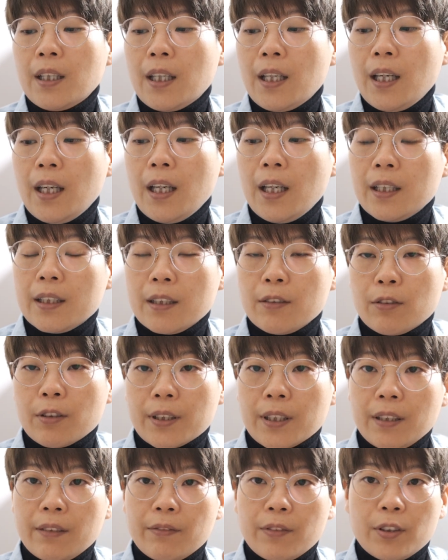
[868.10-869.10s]
and it will
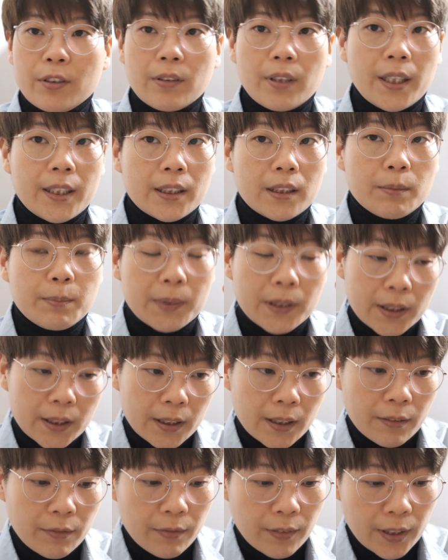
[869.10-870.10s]
give you like
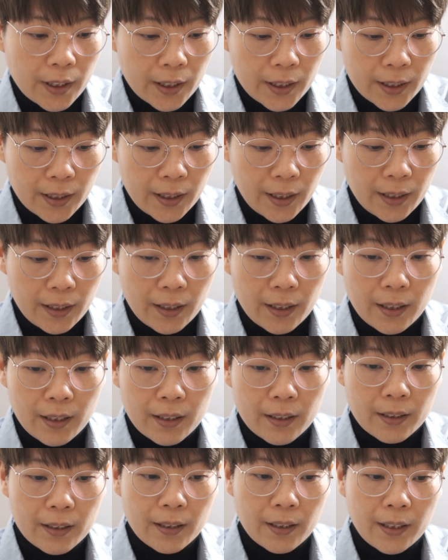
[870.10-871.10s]
specific kind
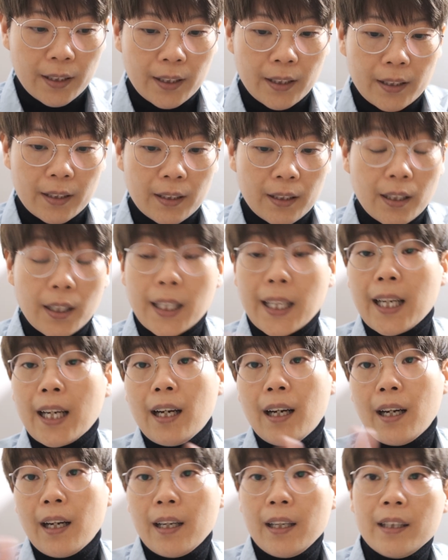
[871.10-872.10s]
of like a
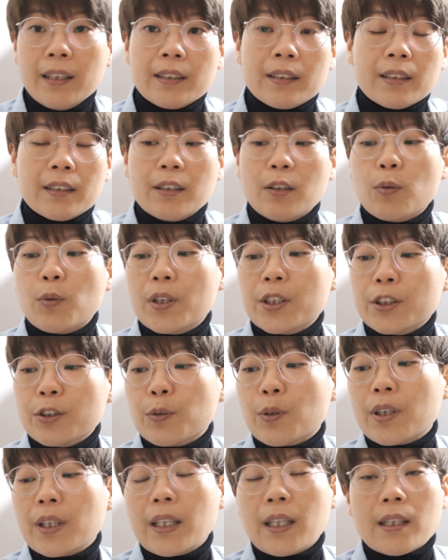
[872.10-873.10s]
guide when
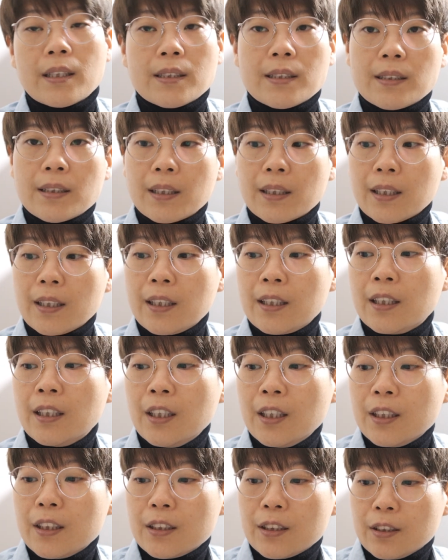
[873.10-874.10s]
you are in a city.
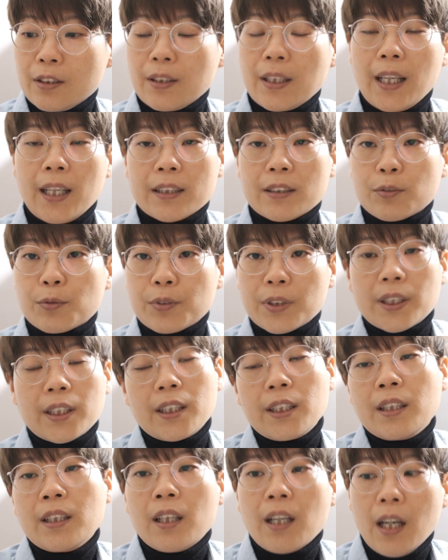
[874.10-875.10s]
So that's
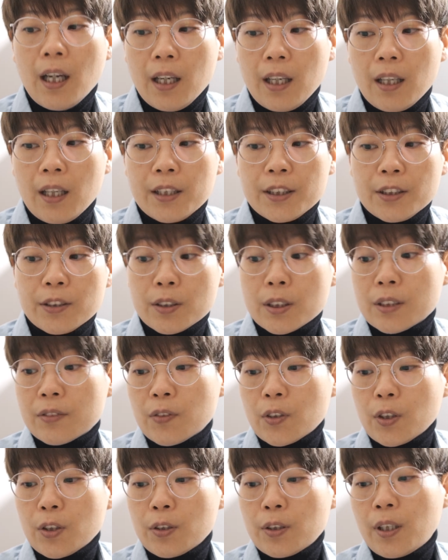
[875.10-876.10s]
really
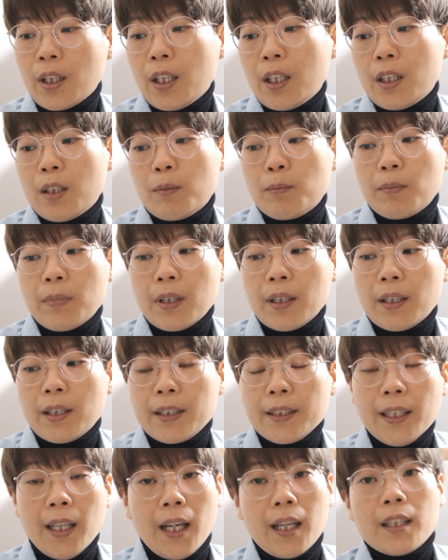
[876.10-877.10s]
useful.
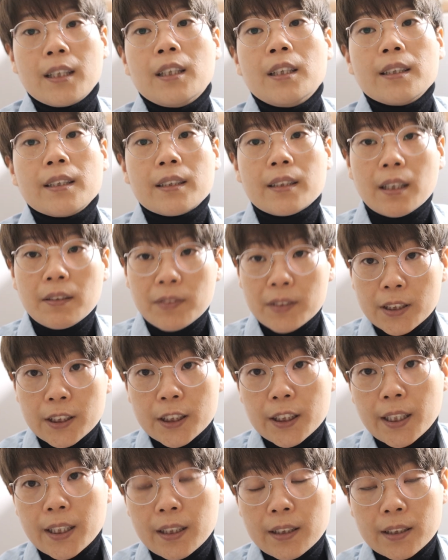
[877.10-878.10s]
But yeah, definitely
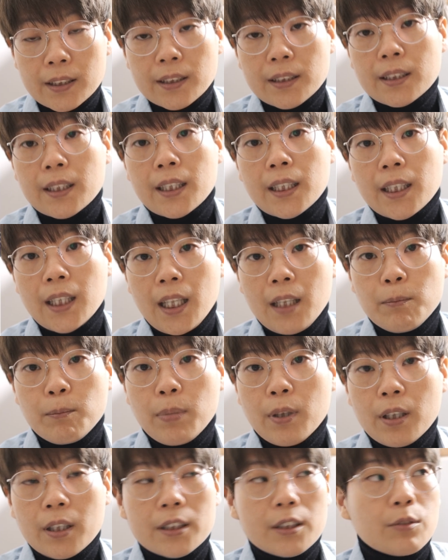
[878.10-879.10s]
check out the City
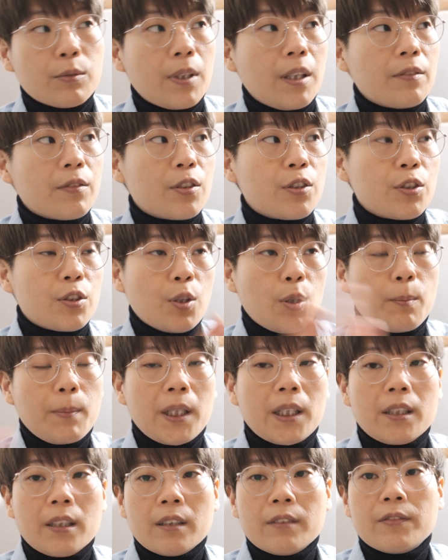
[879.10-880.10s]
Guidebooks. We have so
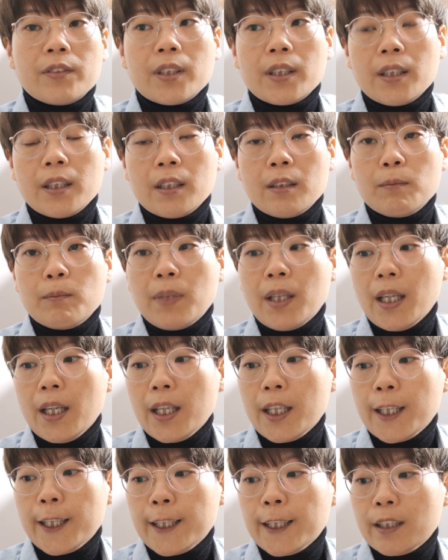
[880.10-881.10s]
many of them,
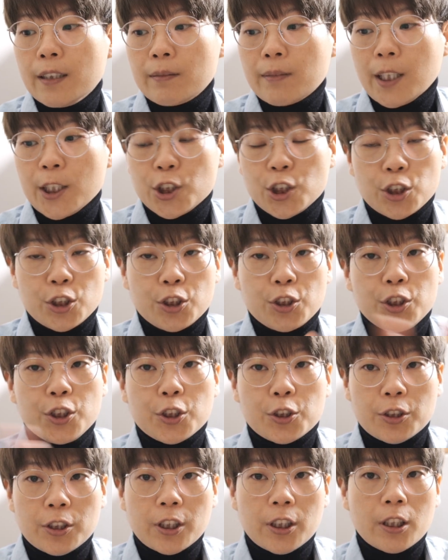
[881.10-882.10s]
not just
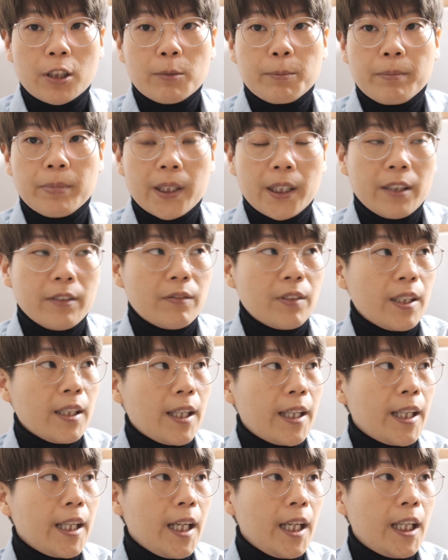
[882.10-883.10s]
Europe, but even
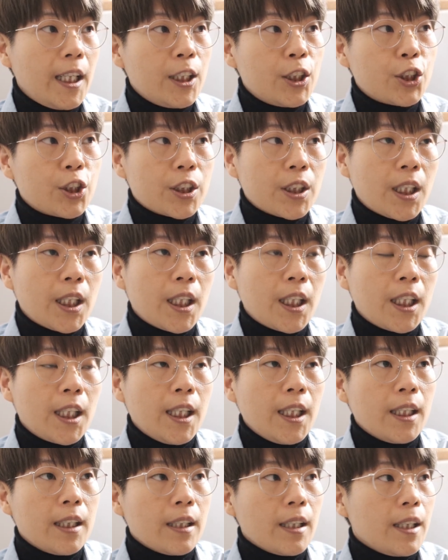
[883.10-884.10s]
like Asia
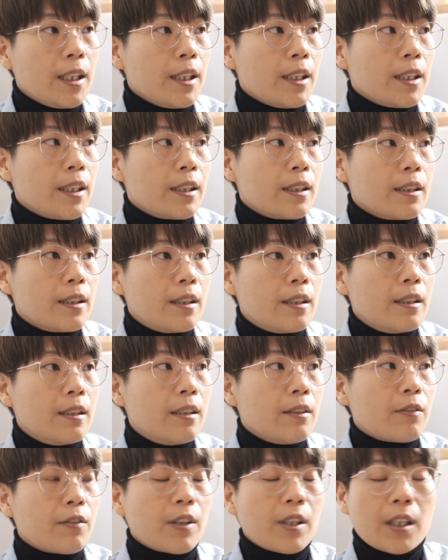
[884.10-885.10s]
and like
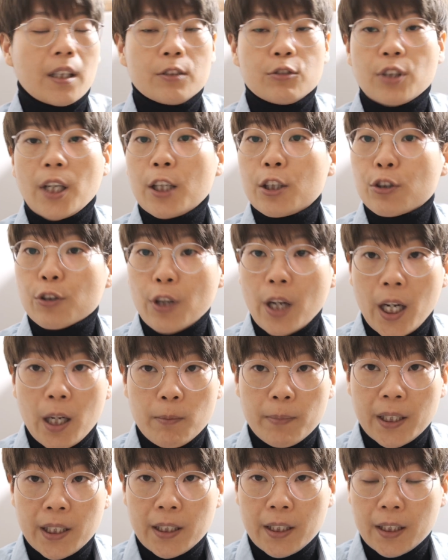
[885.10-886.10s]
different countries. I don't know how
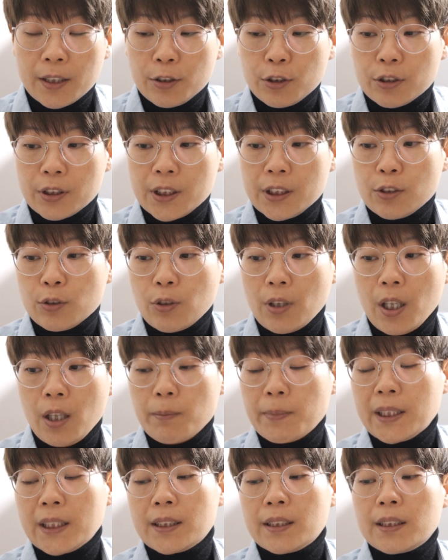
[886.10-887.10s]
many countries or how
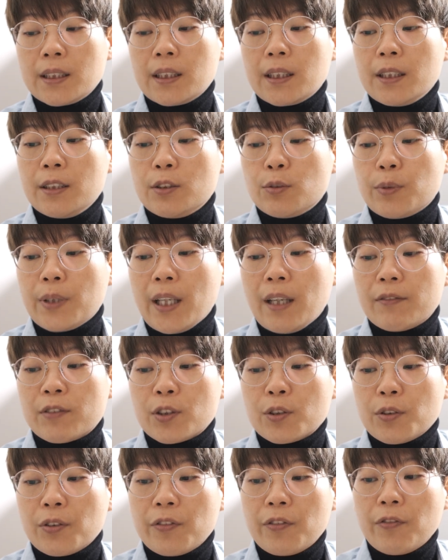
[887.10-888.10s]
many cities we have
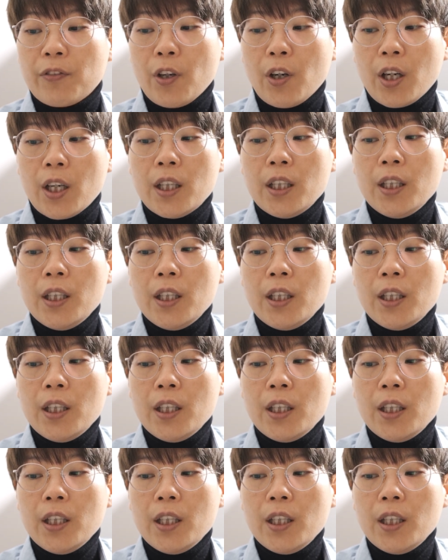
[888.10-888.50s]
so far,